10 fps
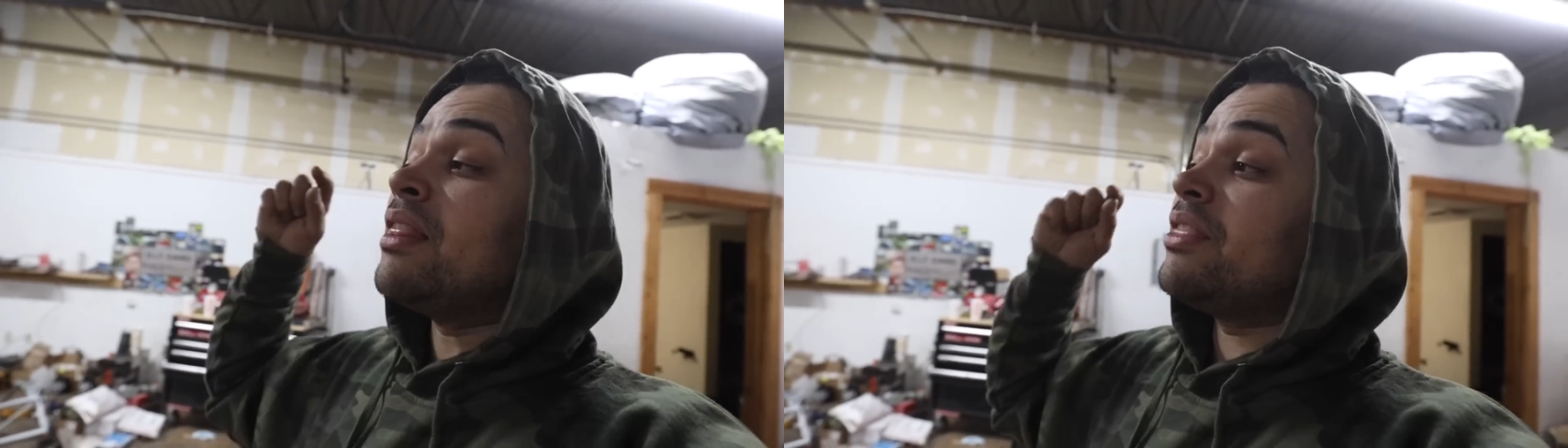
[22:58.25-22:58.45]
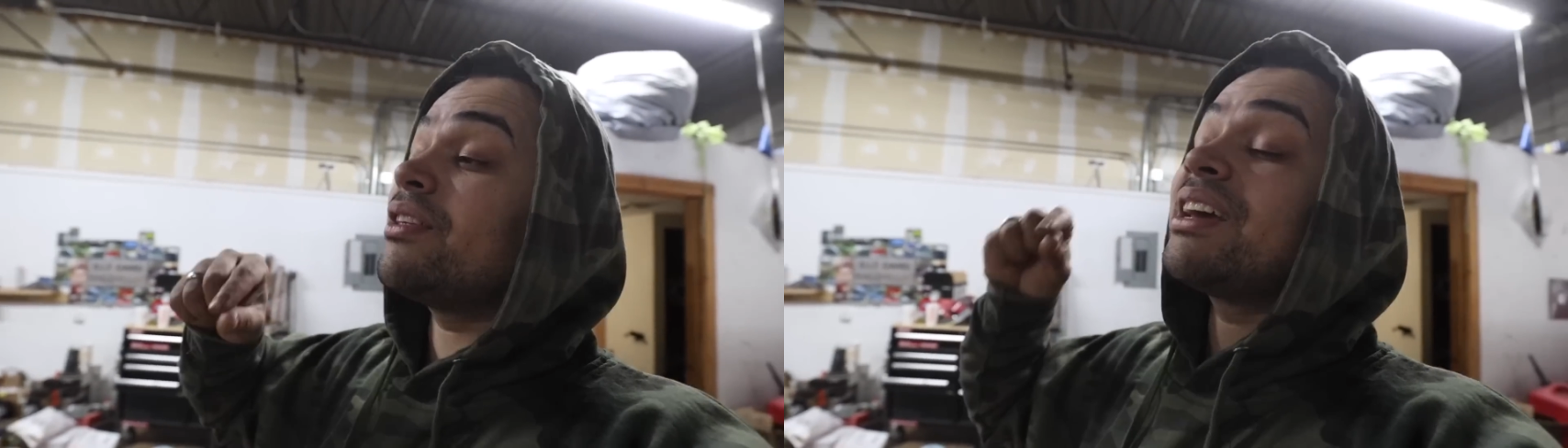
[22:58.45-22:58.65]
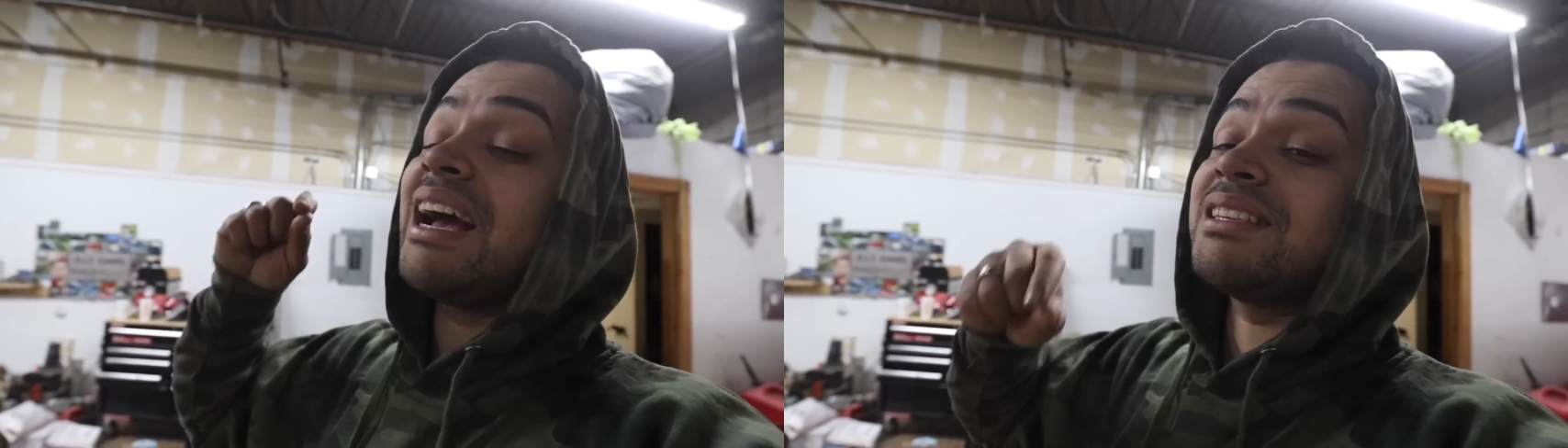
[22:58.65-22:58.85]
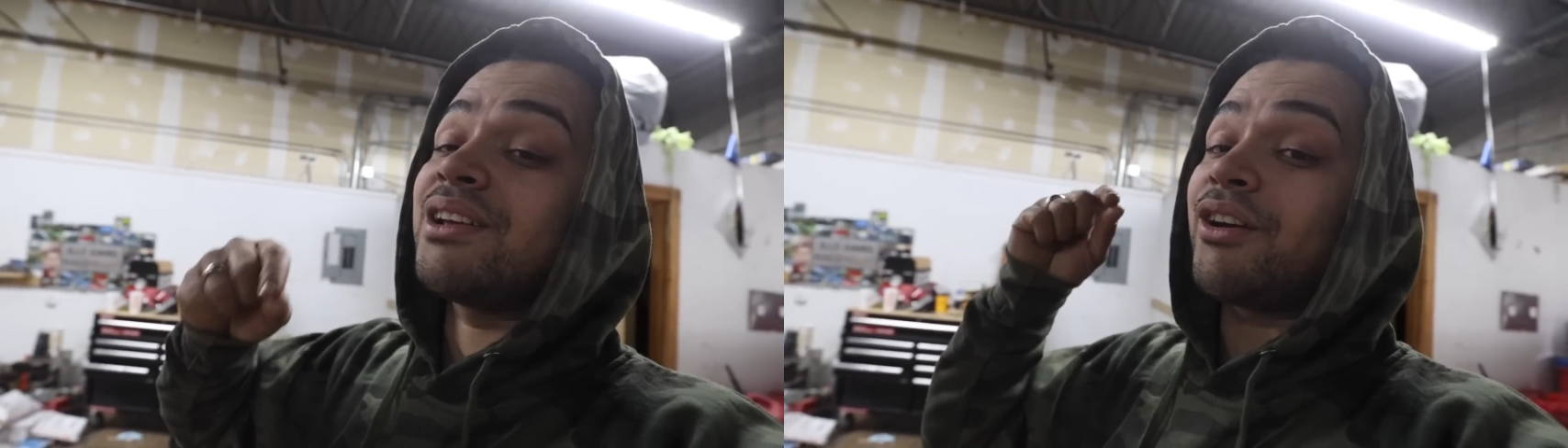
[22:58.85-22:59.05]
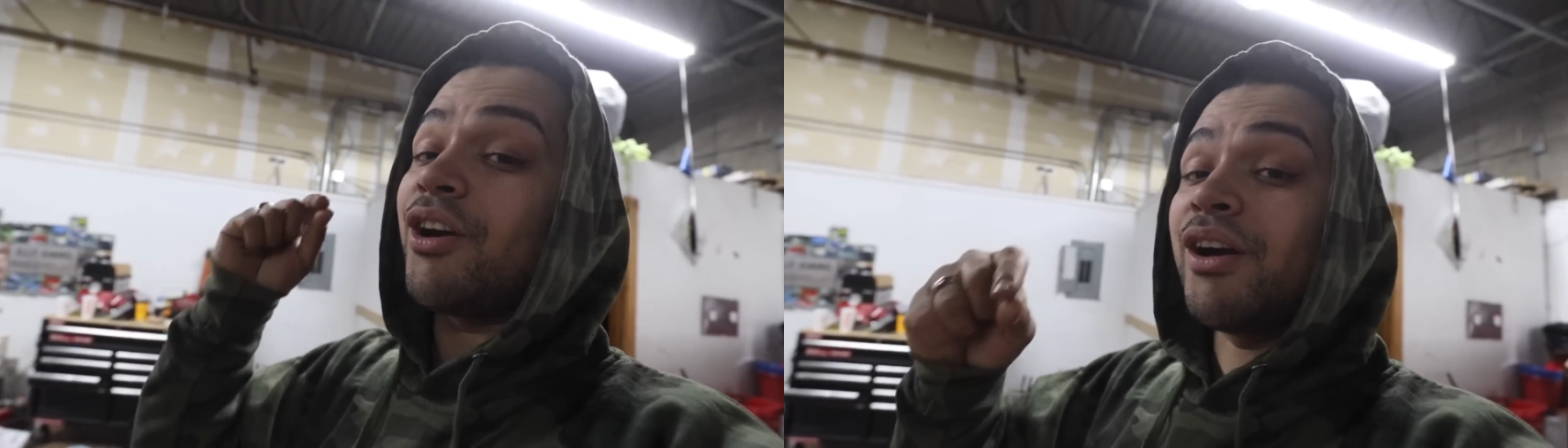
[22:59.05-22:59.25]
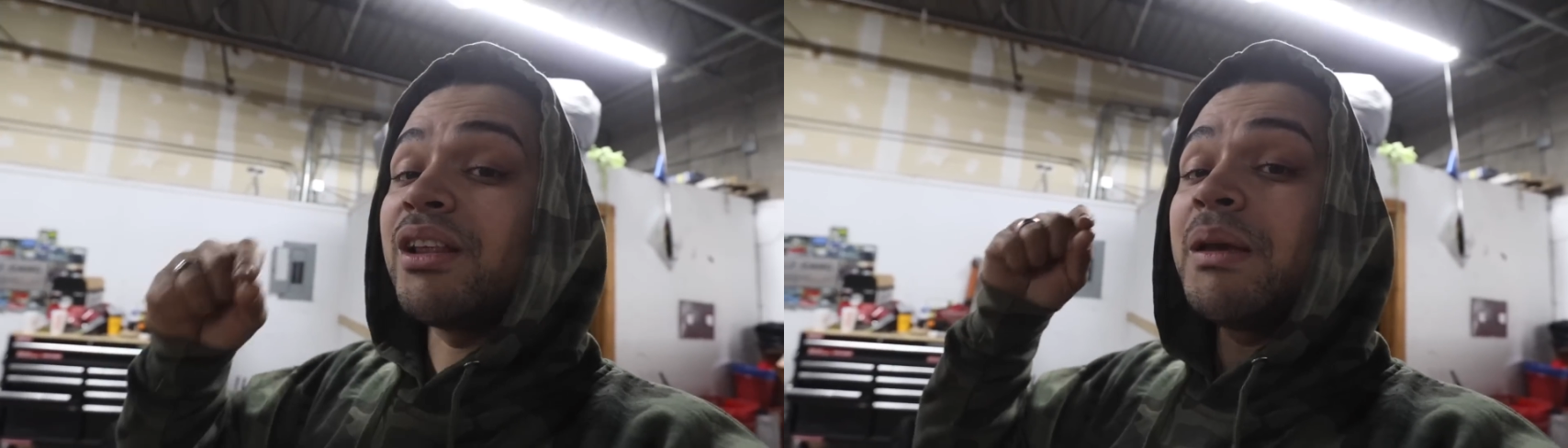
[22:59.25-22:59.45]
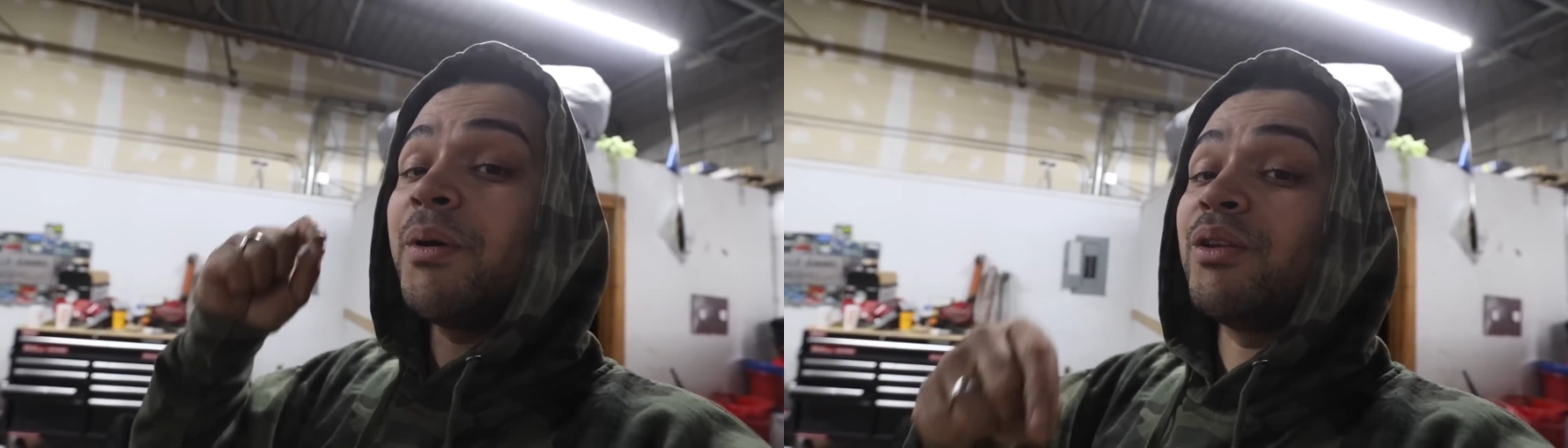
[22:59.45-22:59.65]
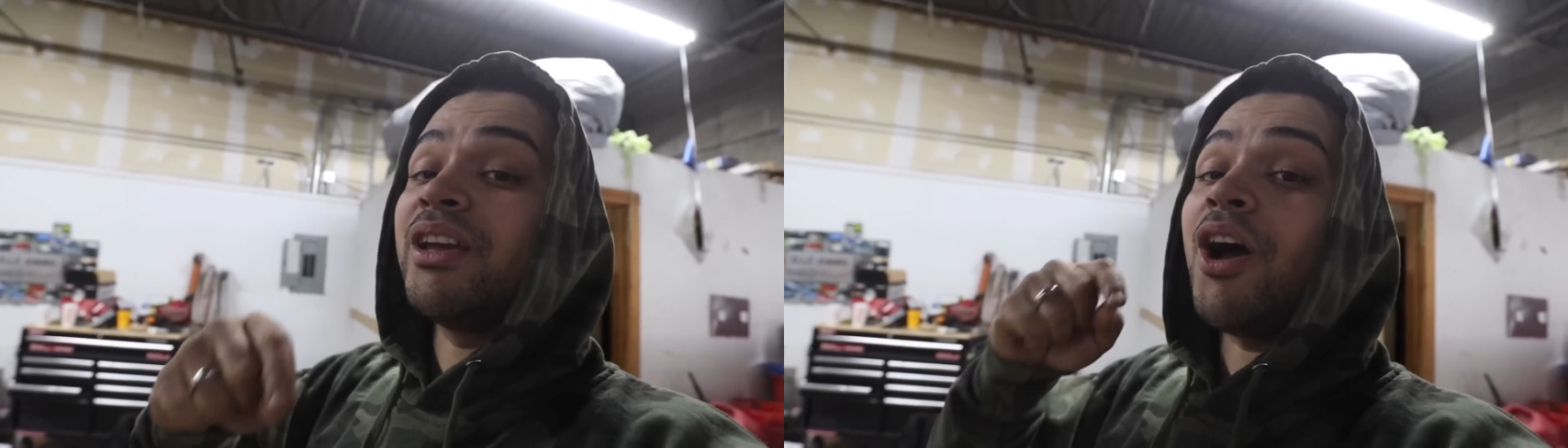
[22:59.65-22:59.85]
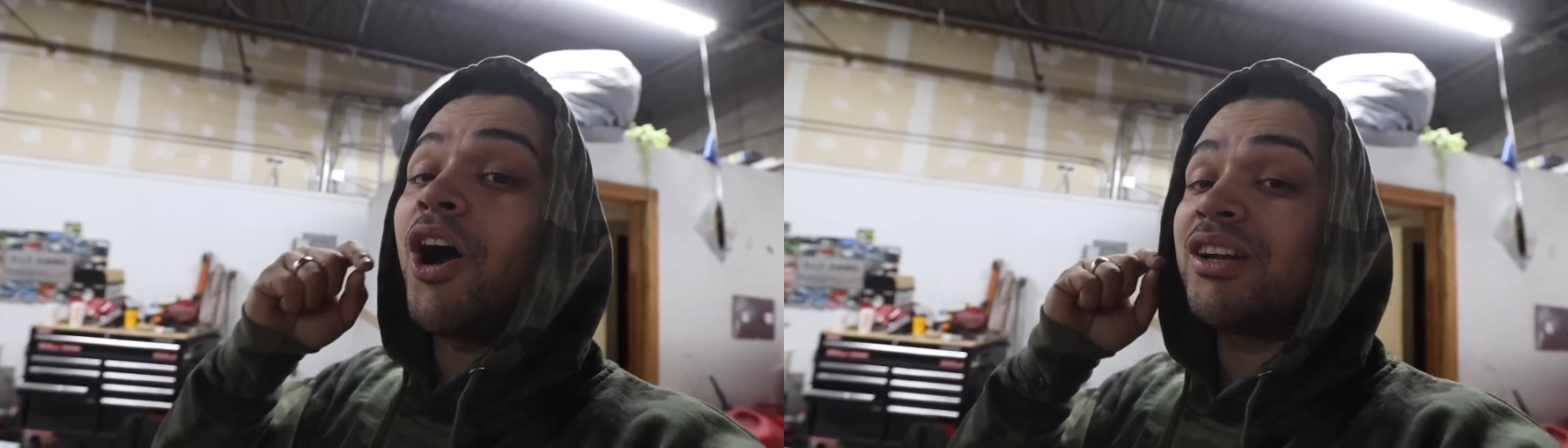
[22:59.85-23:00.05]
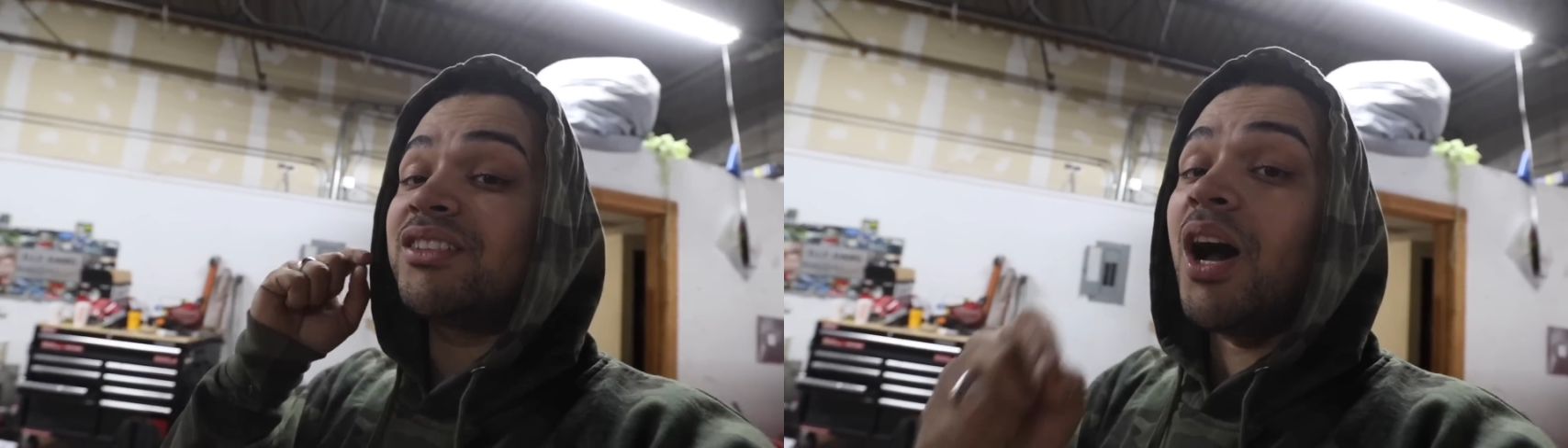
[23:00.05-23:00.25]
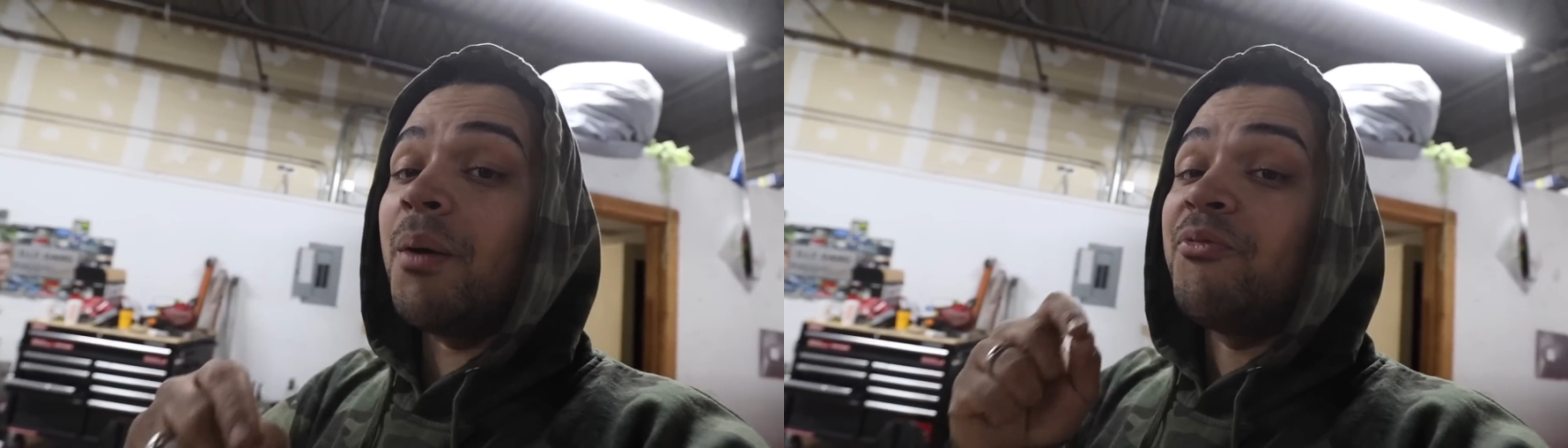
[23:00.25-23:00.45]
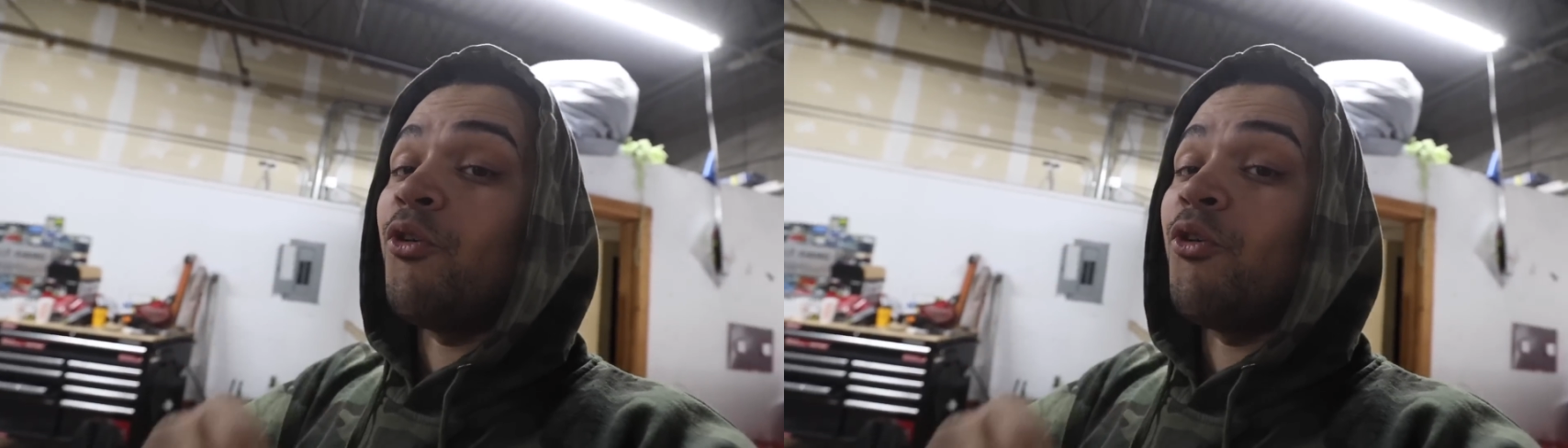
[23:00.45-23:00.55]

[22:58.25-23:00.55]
They're the guys that are currently building our tub